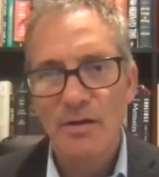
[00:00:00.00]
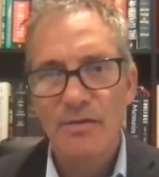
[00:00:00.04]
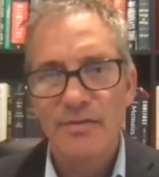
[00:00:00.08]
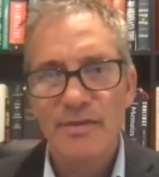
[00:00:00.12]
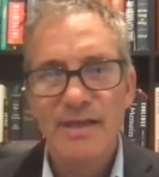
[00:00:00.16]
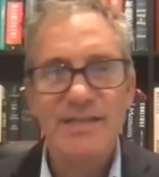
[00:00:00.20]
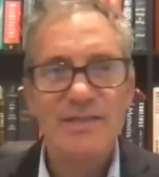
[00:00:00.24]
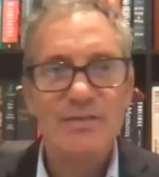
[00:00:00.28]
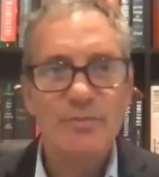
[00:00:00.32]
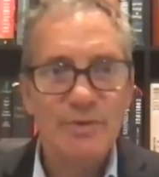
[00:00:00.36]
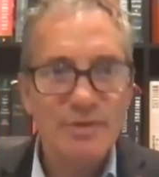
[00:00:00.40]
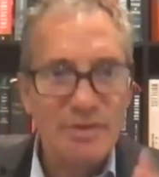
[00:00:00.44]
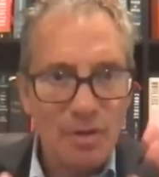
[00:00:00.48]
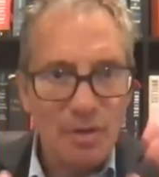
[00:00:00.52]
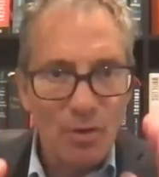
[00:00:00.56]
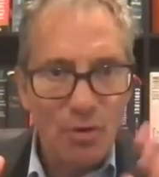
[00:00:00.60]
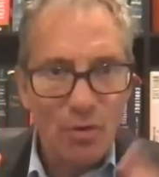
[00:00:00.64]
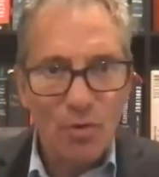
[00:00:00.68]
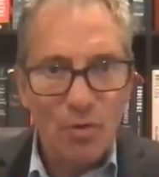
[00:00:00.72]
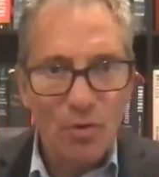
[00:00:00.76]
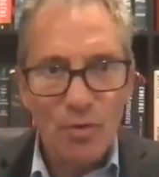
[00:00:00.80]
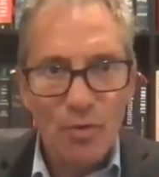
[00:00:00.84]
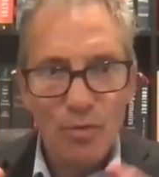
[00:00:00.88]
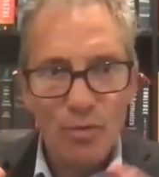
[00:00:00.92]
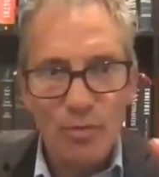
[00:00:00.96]
that's what the
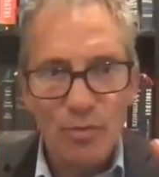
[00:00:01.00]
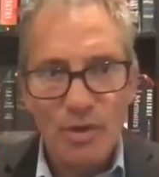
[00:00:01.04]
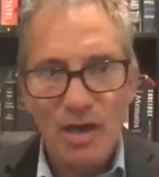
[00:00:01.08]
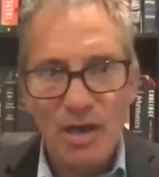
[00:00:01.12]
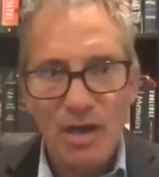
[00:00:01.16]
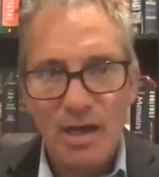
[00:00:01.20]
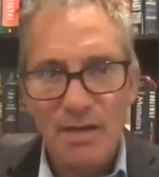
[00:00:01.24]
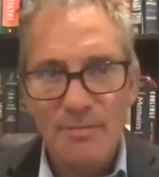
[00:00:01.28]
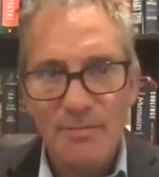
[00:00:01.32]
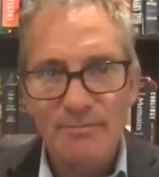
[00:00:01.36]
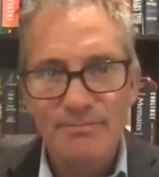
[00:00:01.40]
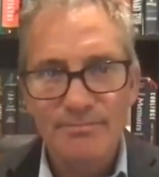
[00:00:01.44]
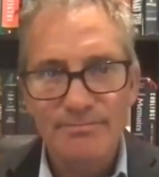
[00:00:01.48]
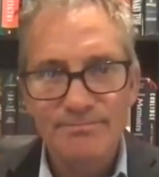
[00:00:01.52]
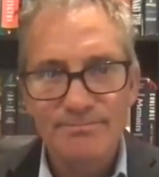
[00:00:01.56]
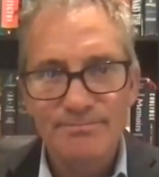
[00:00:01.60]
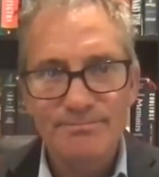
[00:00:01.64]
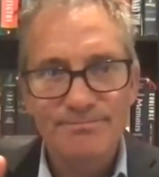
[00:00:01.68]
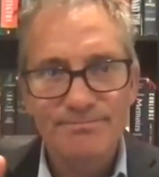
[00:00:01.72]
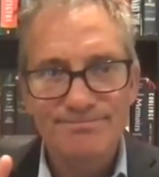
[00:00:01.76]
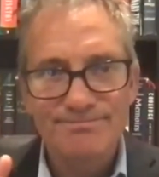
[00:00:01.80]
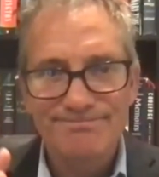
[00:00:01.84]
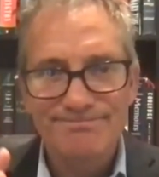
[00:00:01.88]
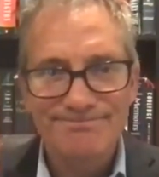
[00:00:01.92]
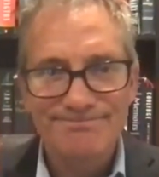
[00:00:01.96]
whole um,
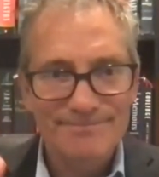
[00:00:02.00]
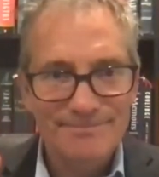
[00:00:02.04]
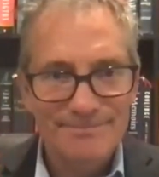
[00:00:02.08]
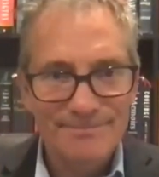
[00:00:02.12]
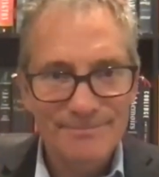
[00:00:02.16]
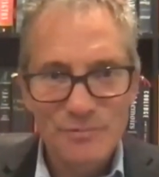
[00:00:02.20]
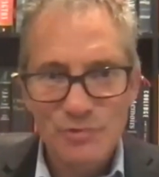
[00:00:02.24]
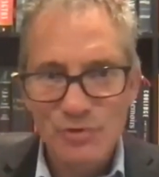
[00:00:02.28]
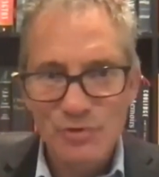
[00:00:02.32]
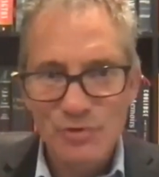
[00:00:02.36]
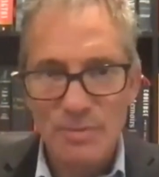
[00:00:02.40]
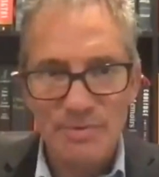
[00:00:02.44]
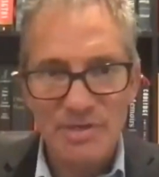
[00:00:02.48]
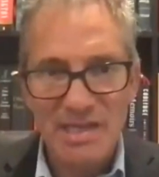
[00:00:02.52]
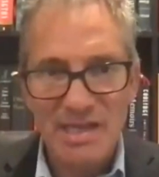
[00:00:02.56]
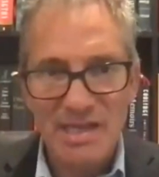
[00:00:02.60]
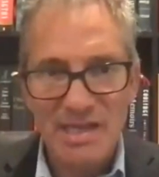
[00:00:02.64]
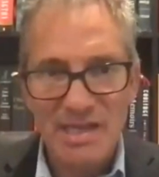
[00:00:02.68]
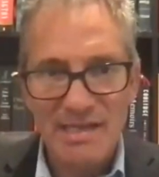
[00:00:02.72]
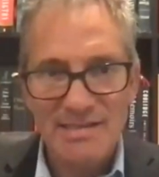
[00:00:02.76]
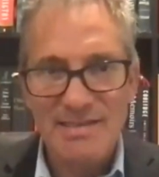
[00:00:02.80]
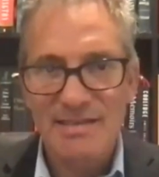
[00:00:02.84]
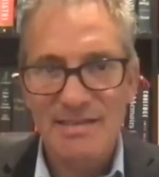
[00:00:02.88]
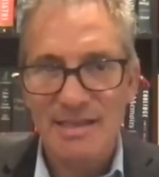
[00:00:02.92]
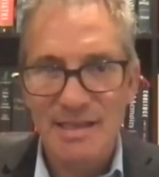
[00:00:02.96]
Trump
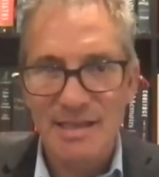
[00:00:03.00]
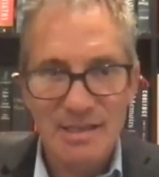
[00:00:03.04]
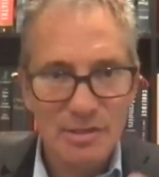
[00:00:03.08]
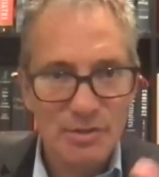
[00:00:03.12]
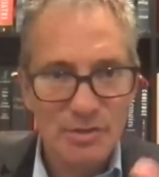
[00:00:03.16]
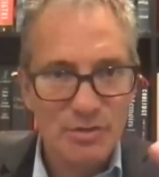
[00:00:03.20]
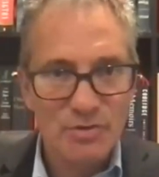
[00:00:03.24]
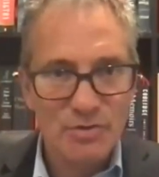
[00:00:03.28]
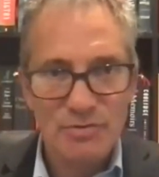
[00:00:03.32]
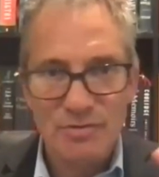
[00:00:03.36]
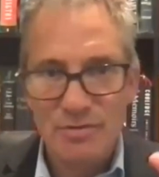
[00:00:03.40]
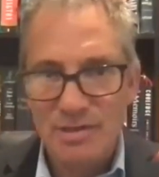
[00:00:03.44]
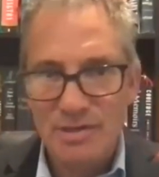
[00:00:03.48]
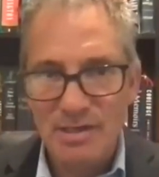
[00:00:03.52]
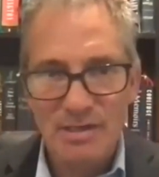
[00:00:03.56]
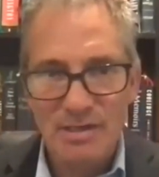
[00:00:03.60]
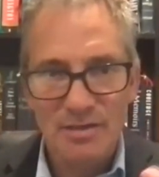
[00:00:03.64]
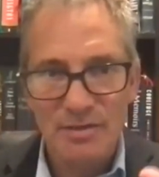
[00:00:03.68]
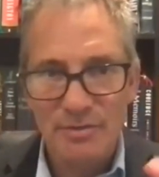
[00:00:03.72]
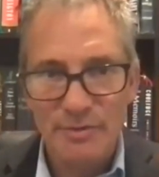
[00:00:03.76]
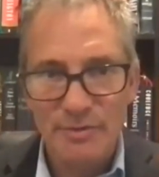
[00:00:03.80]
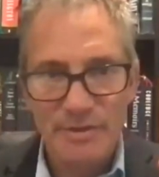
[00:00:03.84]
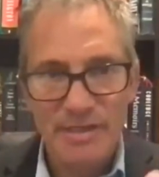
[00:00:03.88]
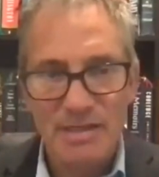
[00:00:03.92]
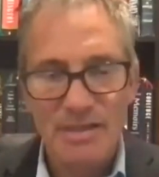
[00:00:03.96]
case and the Hillary,
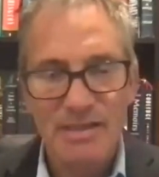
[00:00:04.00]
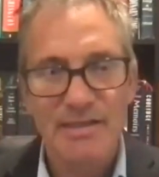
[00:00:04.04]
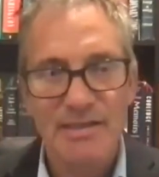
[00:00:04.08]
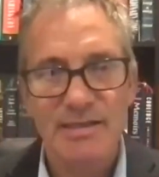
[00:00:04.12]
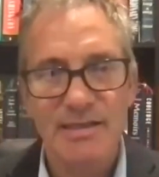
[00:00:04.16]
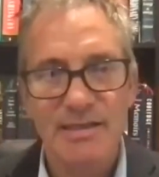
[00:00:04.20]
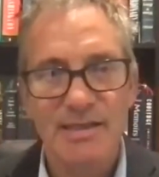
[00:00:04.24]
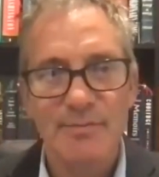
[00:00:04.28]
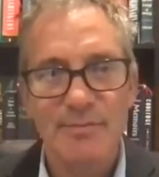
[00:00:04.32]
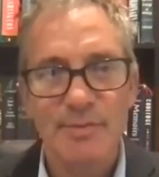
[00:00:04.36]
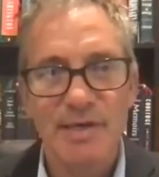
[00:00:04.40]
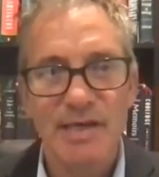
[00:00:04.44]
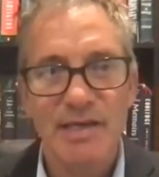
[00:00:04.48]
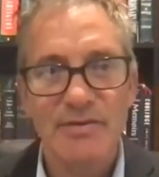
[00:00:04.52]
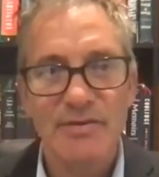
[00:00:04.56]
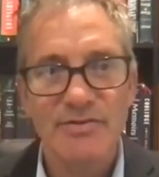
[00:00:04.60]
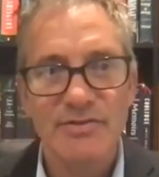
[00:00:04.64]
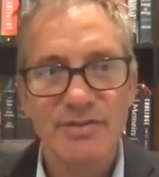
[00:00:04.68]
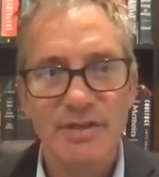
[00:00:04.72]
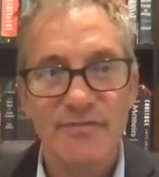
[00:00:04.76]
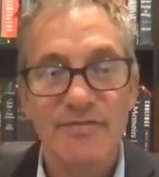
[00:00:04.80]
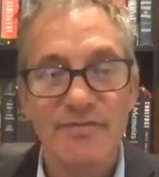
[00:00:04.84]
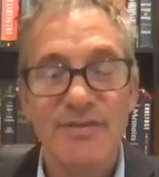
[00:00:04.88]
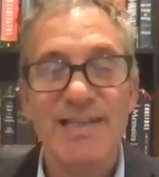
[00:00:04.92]
Hillary Clinton email stuff.